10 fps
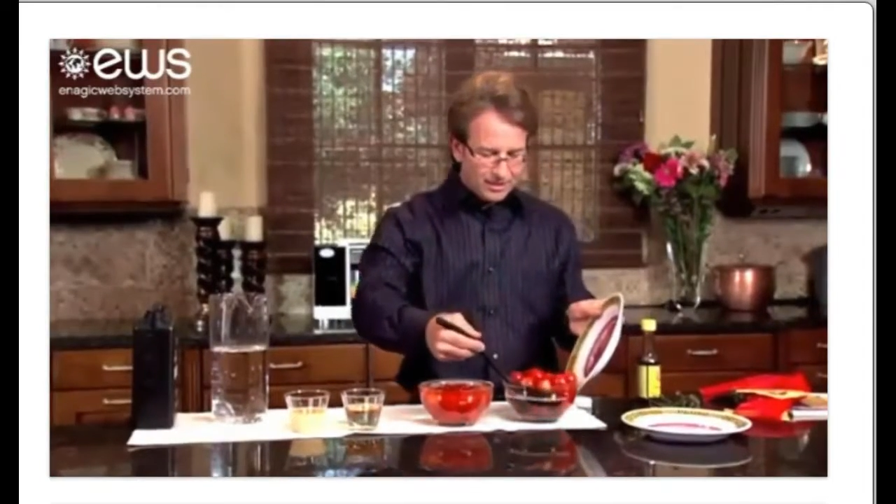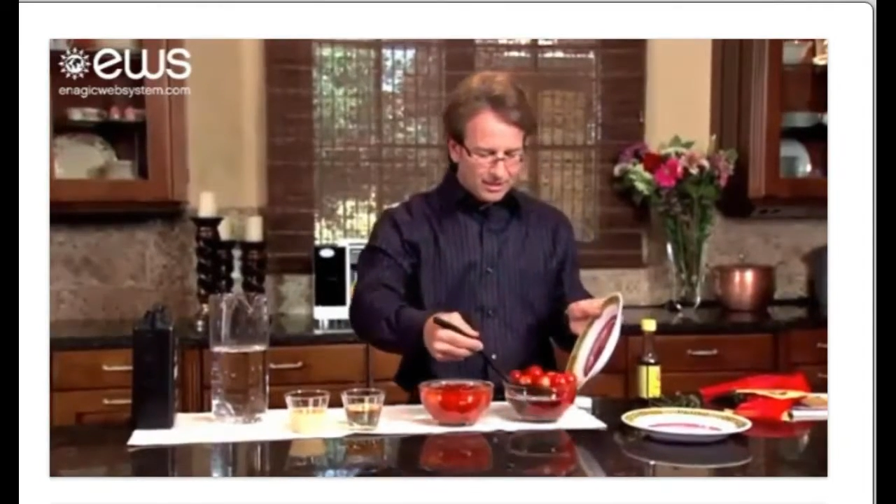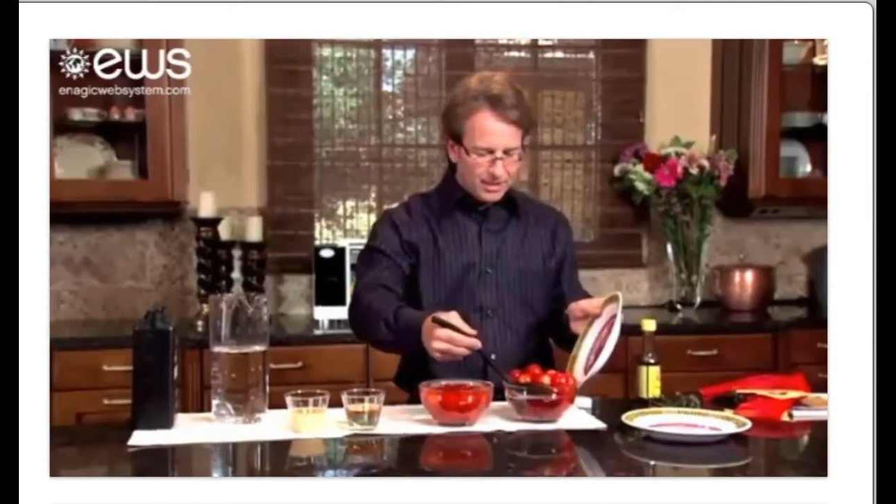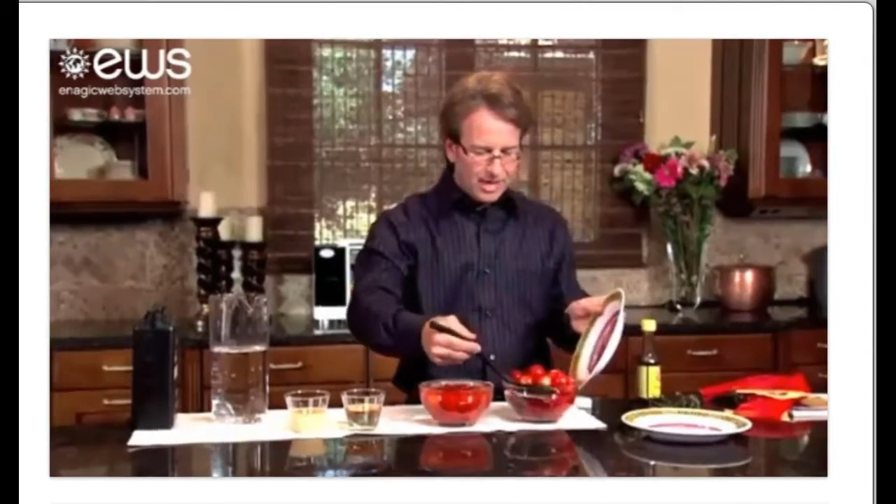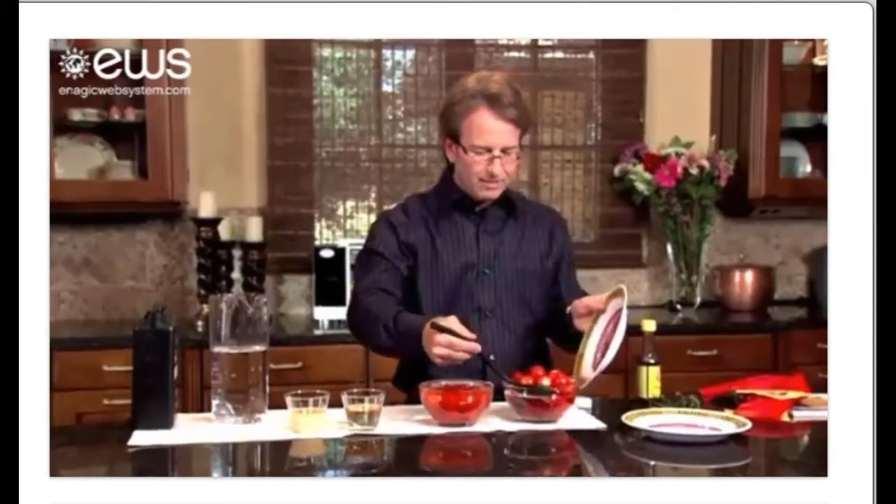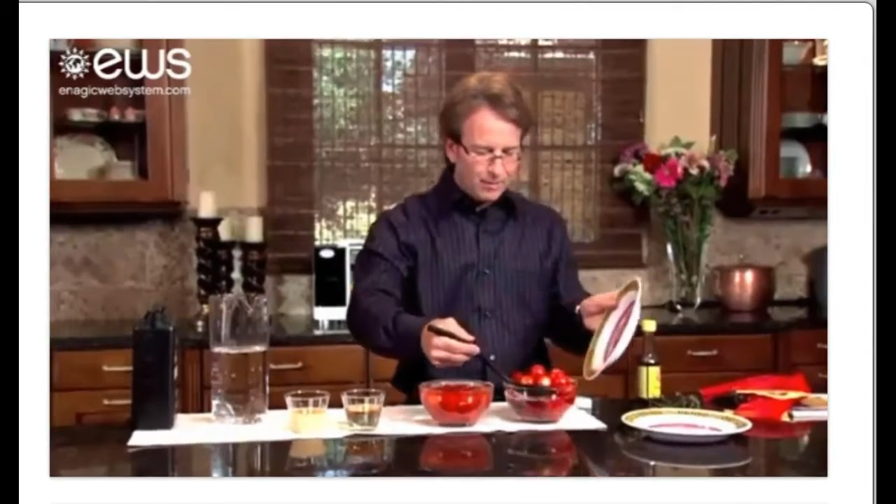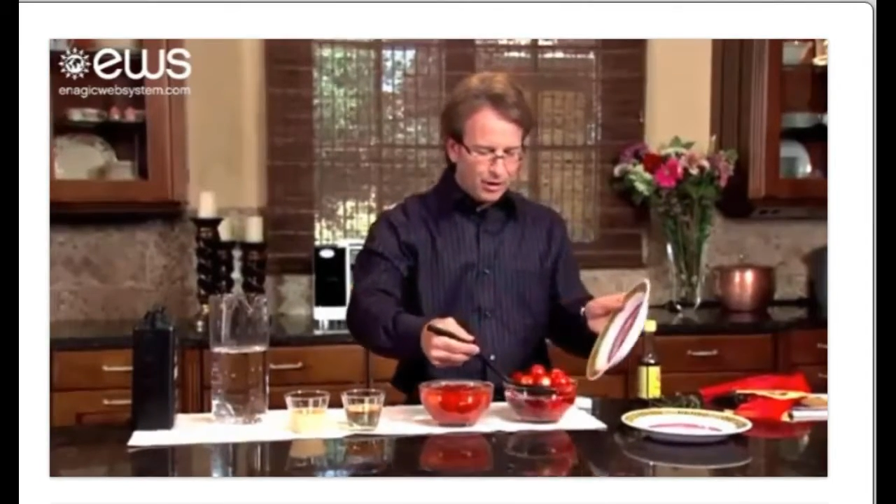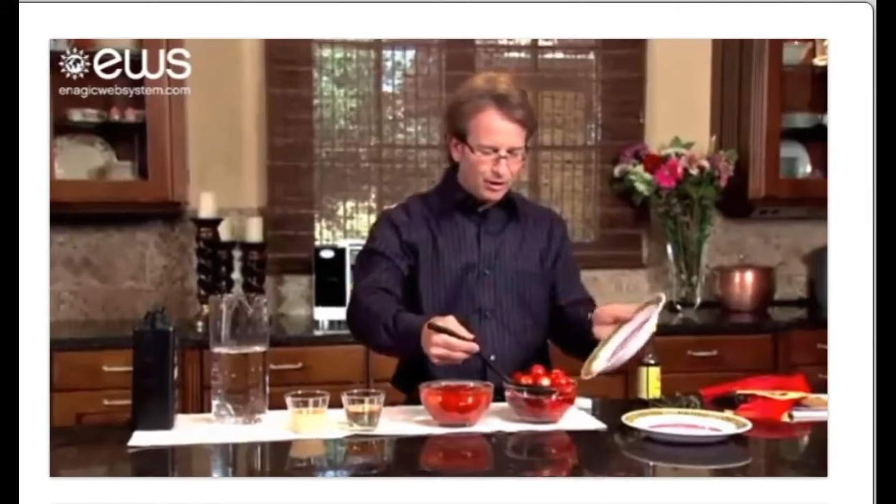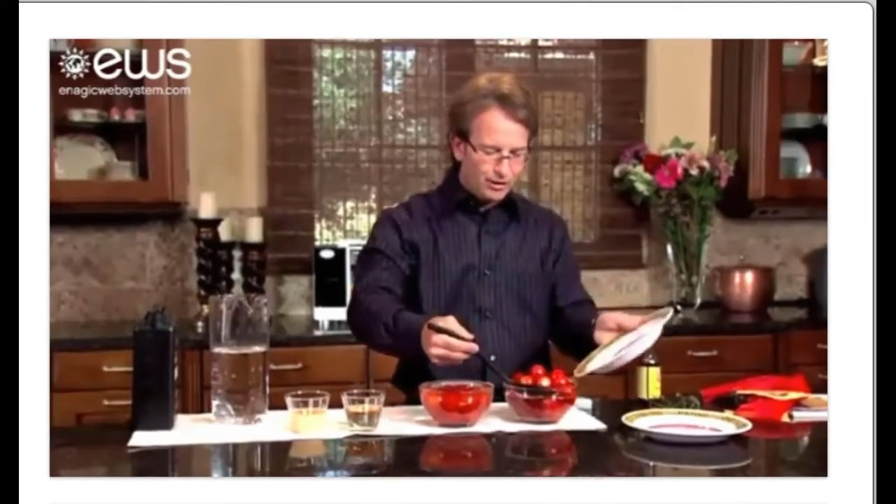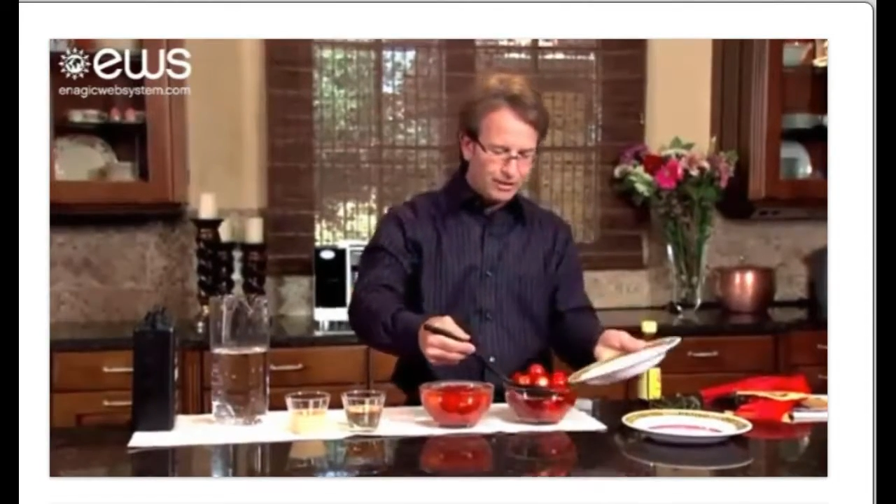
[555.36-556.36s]
tap
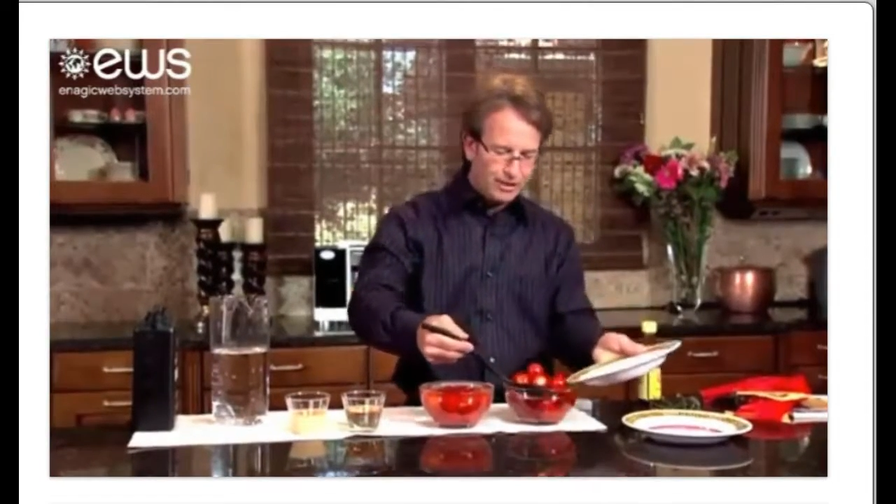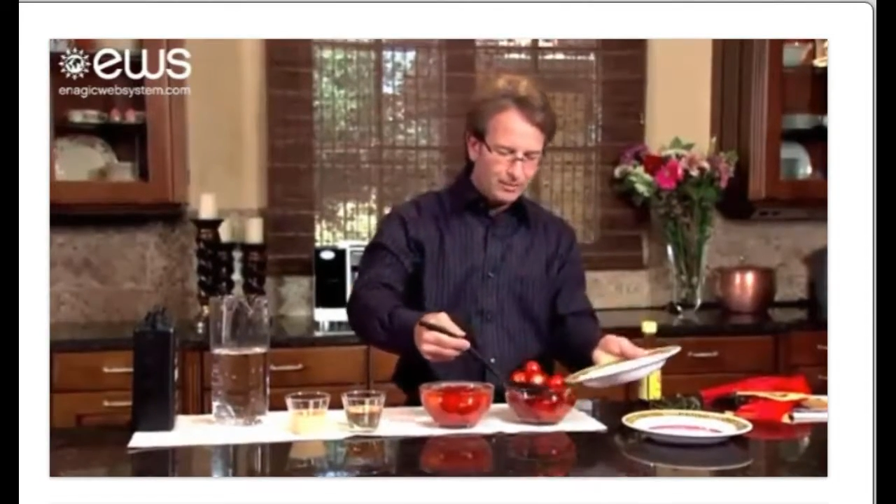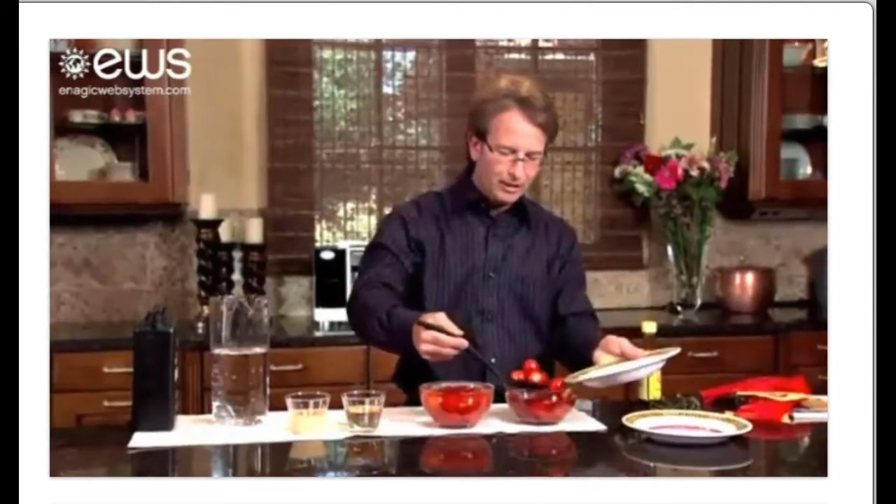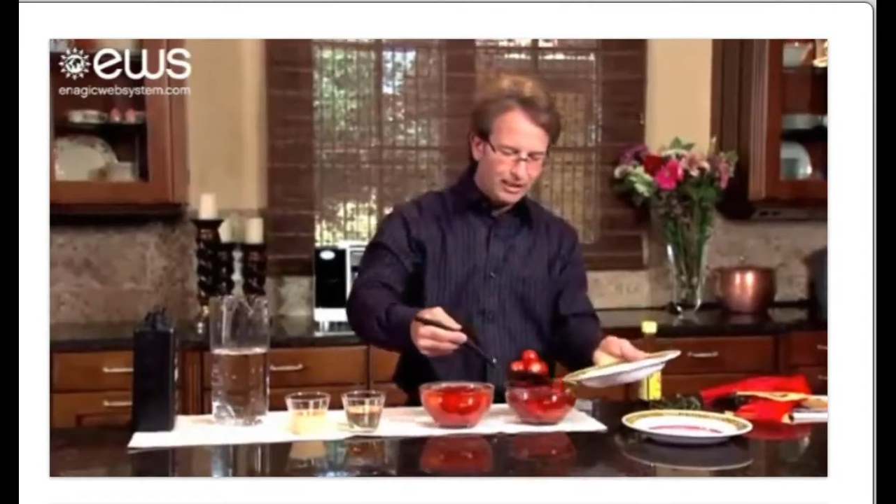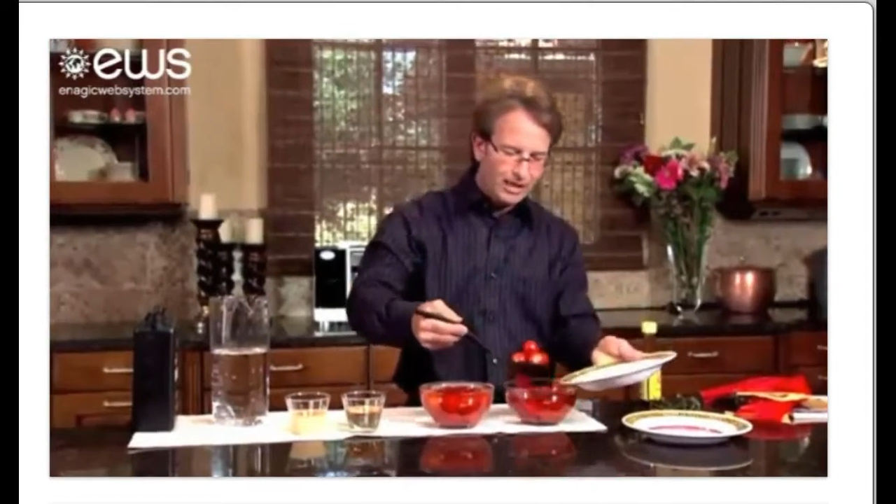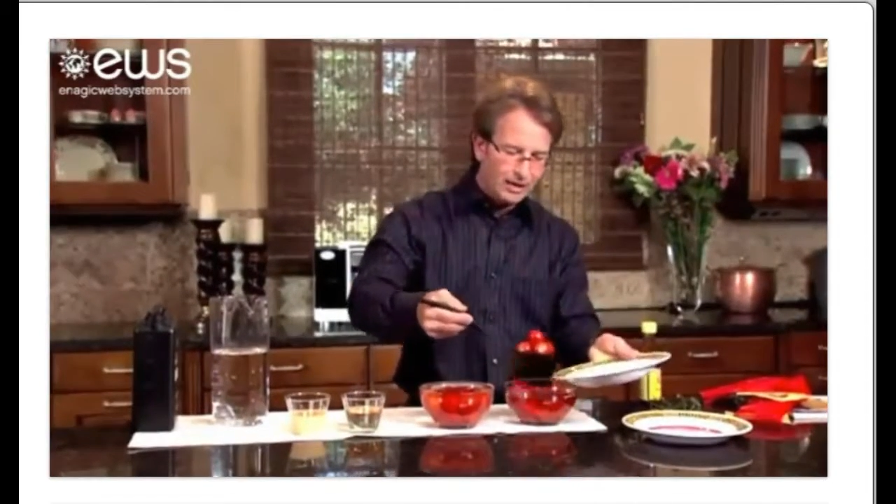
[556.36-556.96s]
water and simulating